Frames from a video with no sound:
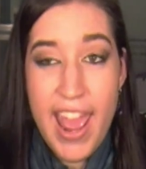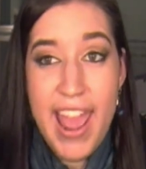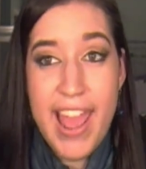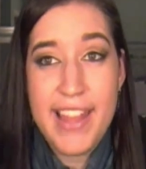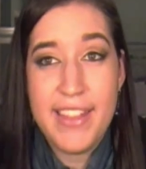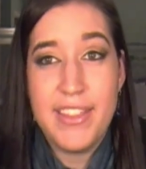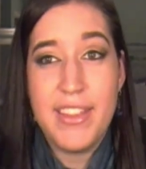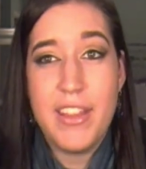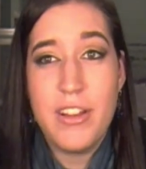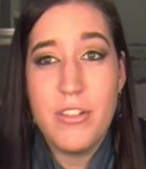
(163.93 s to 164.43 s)

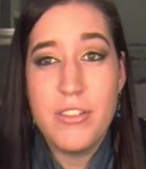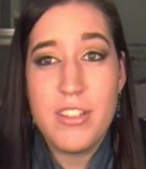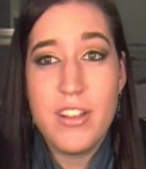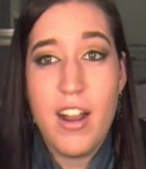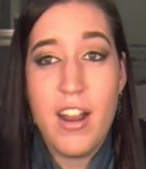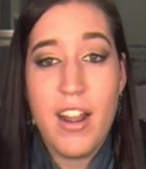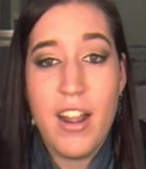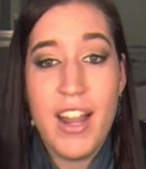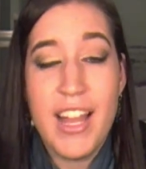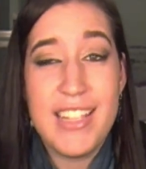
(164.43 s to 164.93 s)
and those
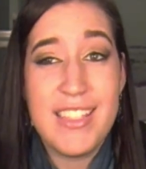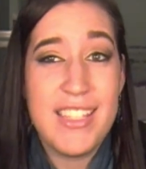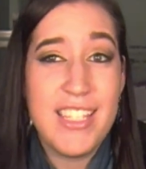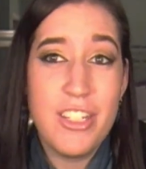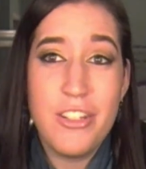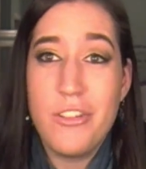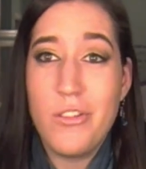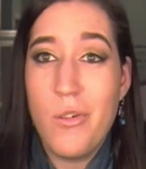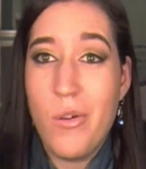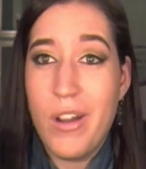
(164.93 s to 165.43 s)
are
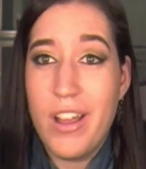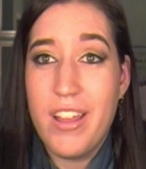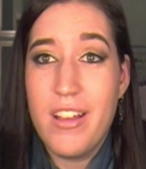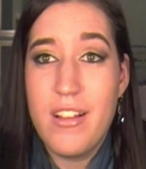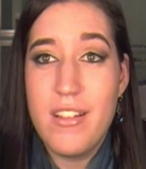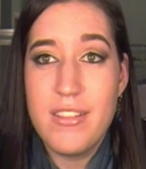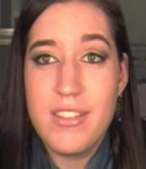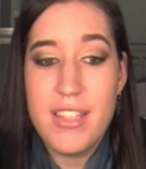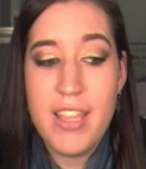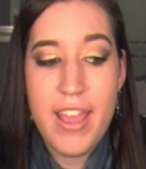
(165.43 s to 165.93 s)
essential
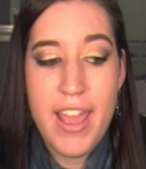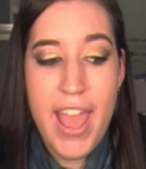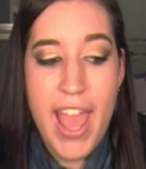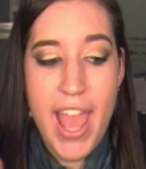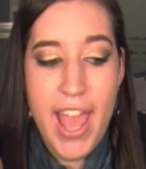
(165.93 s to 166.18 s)
oils